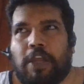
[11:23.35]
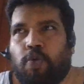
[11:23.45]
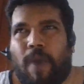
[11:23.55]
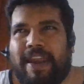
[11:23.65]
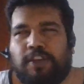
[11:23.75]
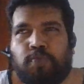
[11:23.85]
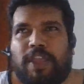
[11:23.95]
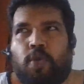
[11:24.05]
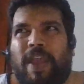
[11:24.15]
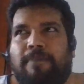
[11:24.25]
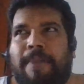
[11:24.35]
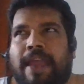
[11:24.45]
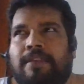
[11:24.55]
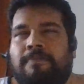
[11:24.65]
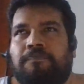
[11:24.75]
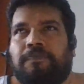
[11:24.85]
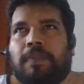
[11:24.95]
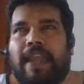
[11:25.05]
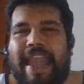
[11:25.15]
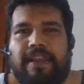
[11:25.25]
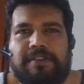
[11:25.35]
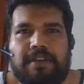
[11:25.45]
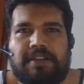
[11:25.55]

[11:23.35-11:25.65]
Whereas with Quick Ben, Erikson